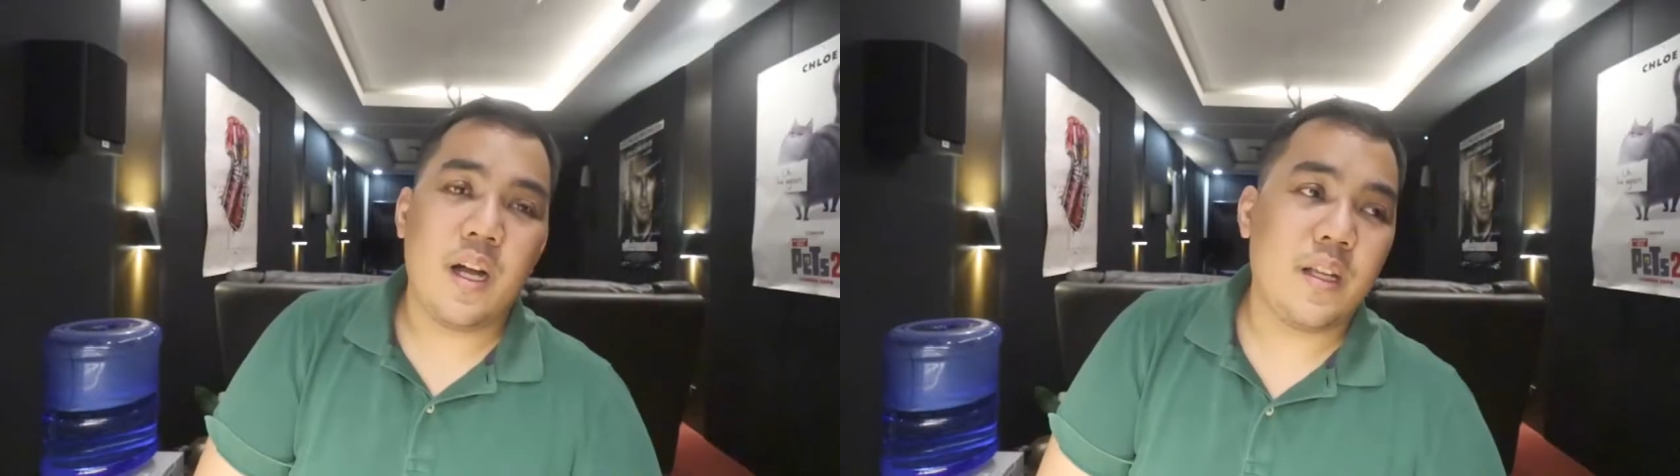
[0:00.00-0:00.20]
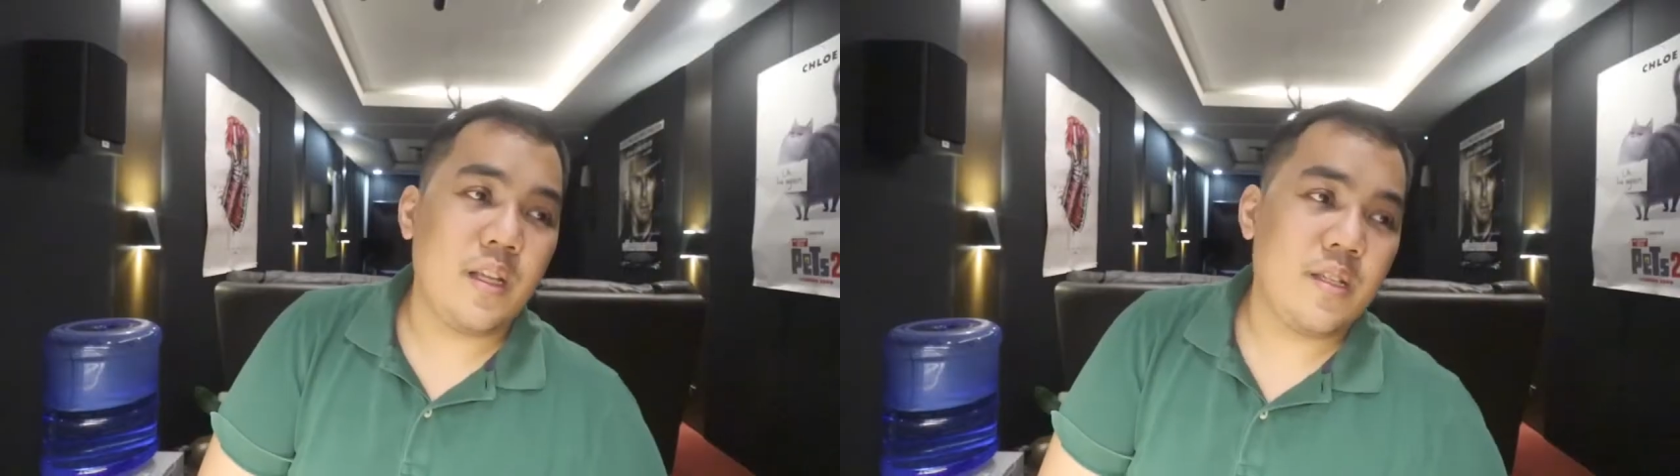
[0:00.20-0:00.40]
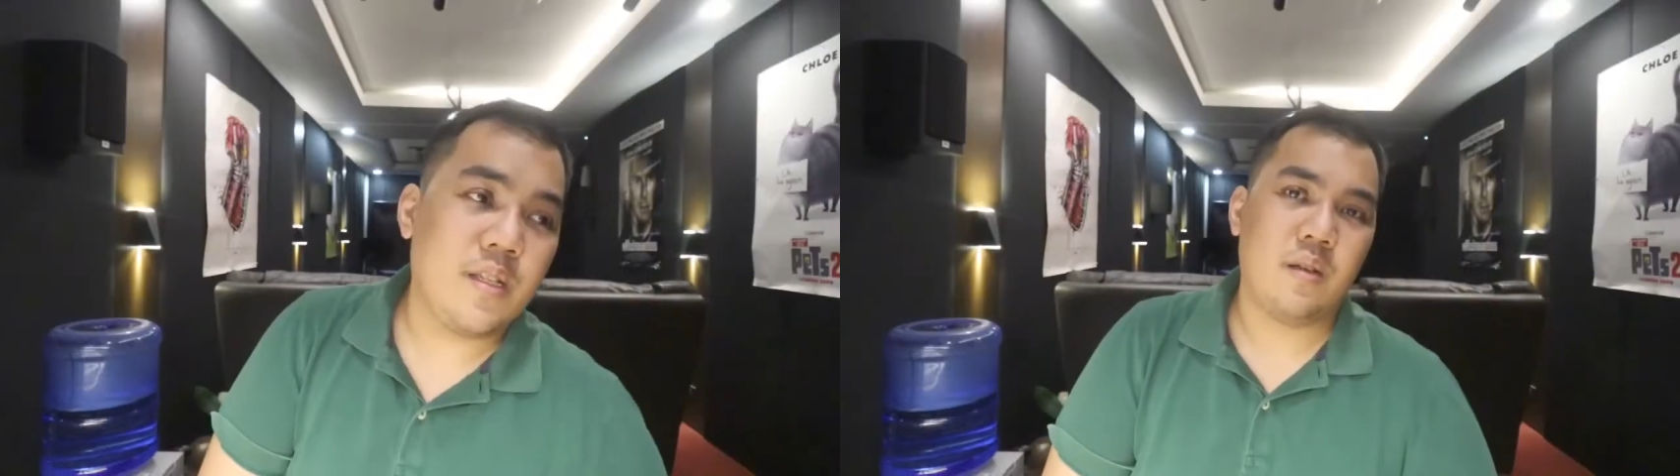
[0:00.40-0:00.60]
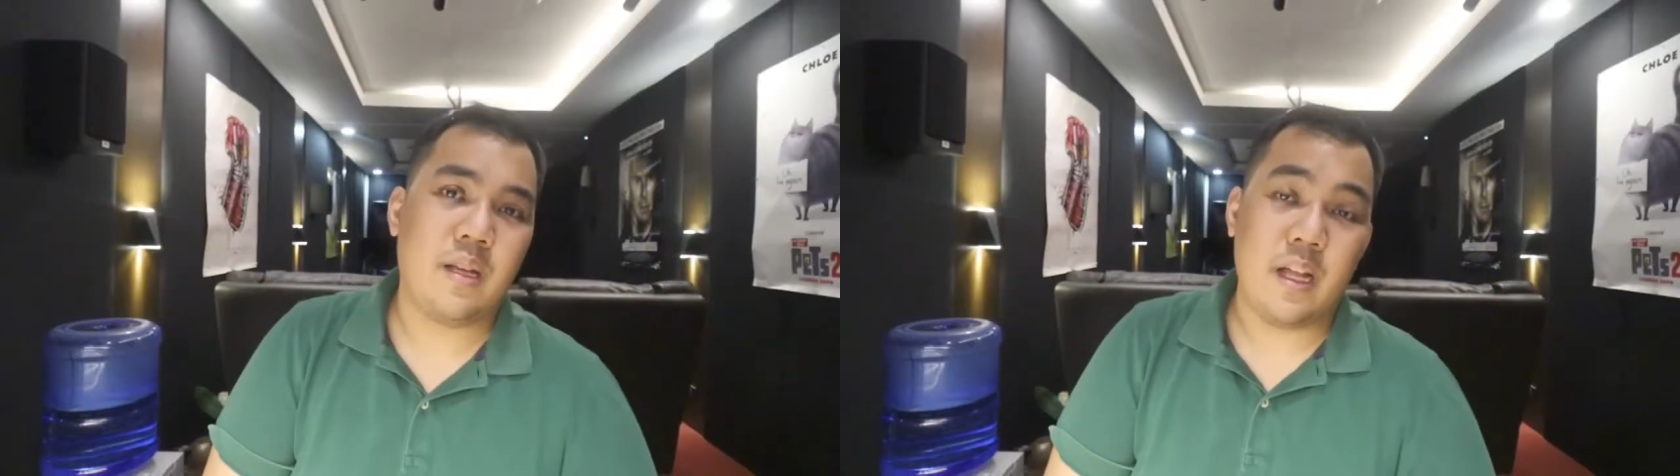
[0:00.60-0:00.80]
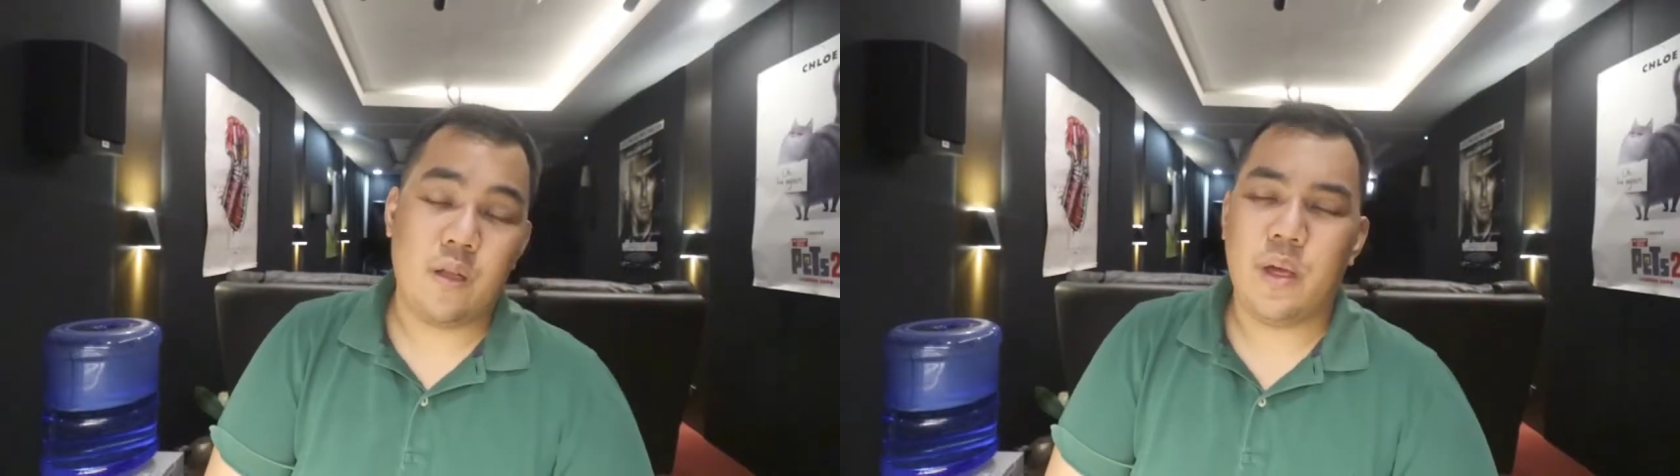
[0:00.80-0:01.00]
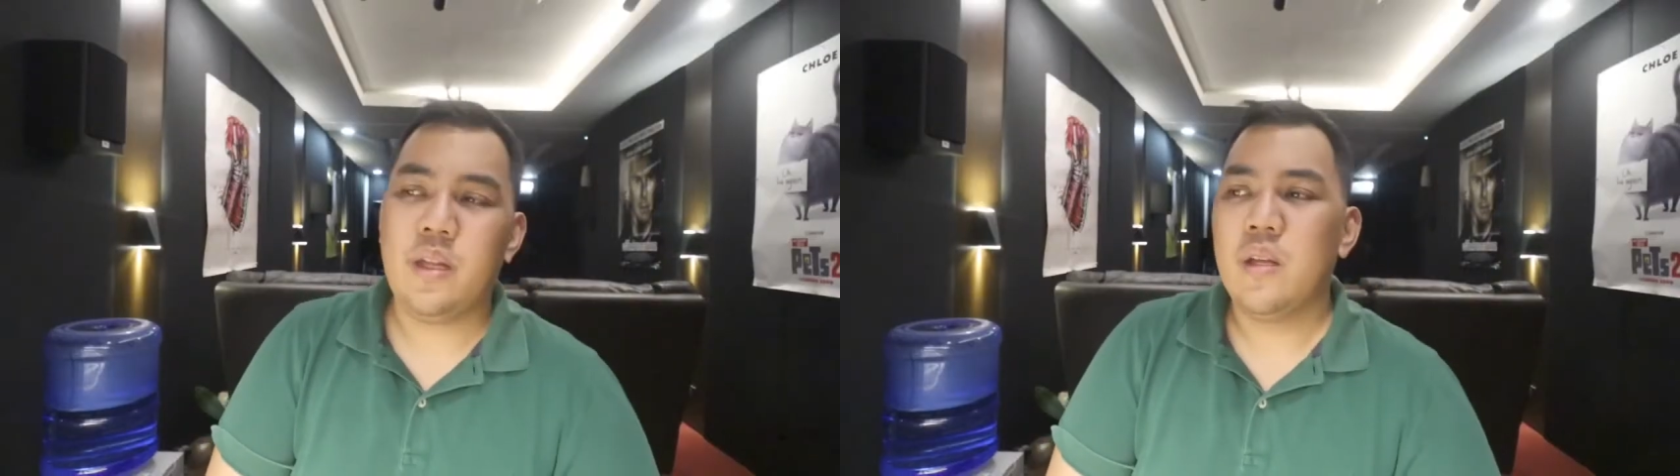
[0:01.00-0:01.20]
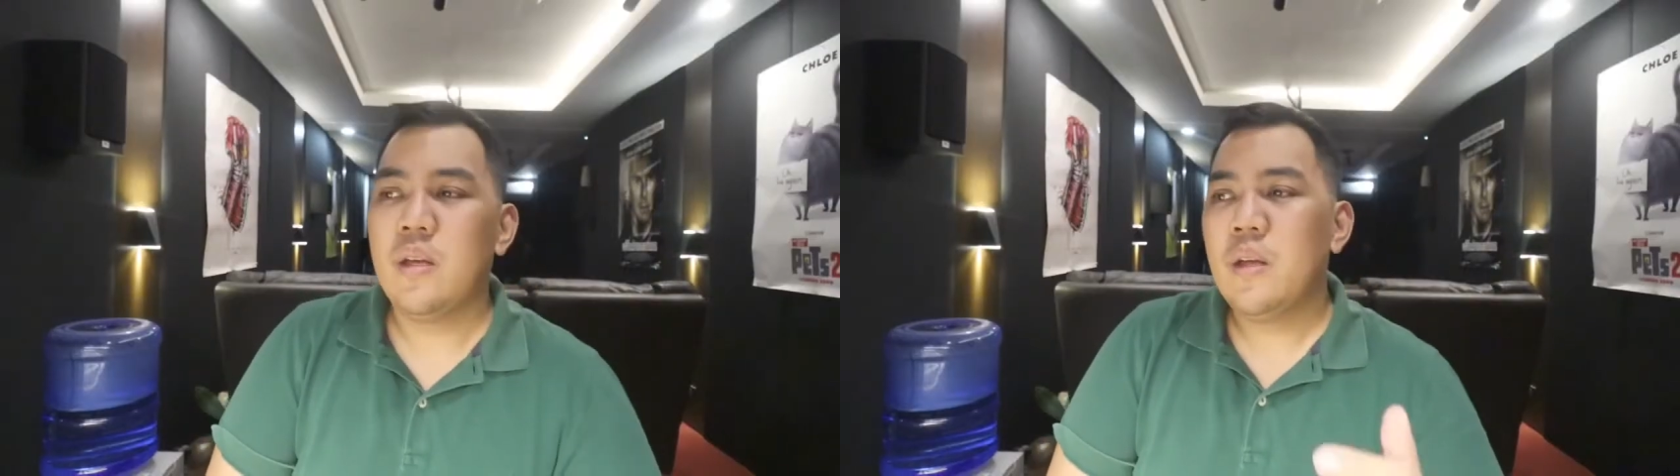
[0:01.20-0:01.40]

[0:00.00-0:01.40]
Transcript: artist graduate.